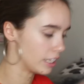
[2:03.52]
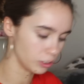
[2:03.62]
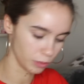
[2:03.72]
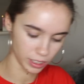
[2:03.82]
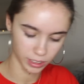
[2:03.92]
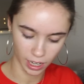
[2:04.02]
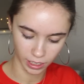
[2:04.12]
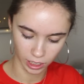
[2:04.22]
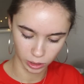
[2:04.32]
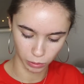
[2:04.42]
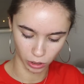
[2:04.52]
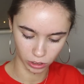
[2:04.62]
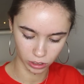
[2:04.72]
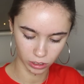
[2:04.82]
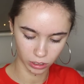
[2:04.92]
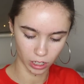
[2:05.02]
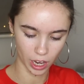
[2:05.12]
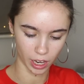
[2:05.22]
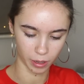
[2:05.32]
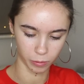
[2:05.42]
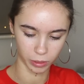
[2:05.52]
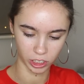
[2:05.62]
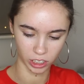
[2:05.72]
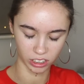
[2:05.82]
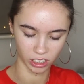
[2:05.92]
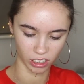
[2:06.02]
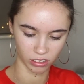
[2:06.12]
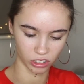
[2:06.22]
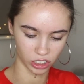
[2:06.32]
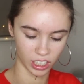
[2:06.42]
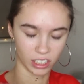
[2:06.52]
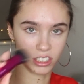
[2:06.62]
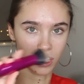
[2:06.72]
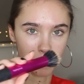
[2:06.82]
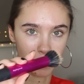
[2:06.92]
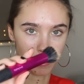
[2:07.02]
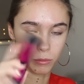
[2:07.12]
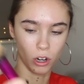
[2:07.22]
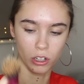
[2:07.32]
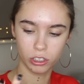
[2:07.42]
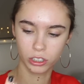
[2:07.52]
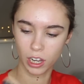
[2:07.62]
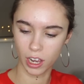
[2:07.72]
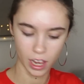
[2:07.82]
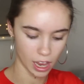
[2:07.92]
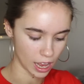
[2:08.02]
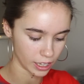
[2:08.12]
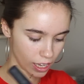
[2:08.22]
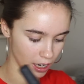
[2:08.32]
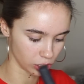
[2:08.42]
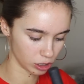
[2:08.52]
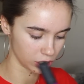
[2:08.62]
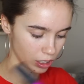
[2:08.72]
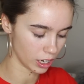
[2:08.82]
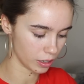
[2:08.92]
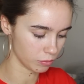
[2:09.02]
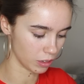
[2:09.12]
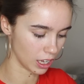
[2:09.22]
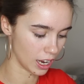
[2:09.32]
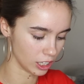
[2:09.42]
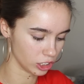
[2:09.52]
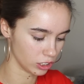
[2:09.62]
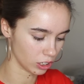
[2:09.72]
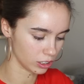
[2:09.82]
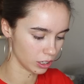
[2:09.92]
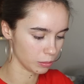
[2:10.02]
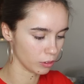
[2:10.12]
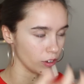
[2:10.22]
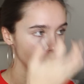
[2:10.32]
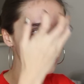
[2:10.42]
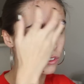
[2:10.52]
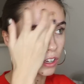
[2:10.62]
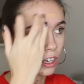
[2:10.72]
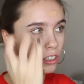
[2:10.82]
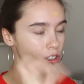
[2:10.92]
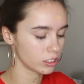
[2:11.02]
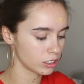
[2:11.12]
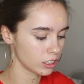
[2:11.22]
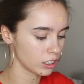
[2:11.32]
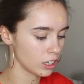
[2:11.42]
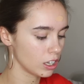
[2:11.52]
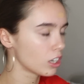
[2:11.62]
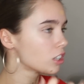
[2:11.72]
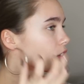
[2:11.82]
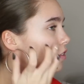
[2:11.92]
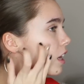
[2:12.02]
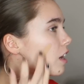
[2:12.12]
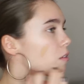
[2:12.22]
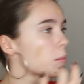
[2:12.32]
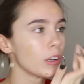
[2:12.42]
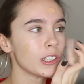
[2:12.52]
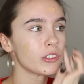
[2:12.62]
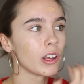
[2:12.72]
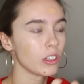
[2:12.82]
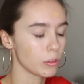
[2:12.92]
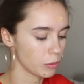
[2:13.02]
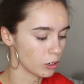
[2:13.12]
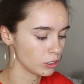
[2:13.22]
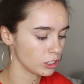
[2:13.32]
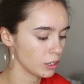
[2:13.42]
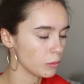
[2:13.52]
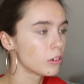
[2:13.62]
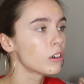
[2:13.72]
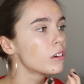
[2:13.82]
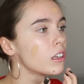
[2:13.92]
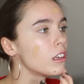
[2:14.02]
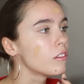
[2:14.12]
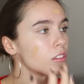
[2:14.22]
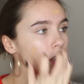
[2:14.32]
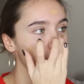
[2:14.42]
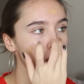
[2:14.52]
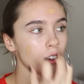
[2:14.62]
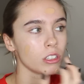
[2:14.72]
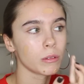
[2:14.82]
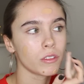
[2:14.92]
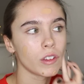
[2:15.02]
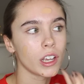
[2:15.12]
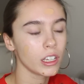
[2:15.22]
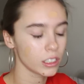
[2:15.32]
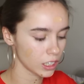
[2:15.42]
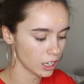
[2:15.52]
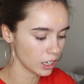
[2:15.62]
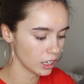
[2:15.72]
this Real Techniques brush, which is just says stippling brush, and then I actually dot it on my face first, because I feel like if I put it straight on the brush it won't go evenly across my face.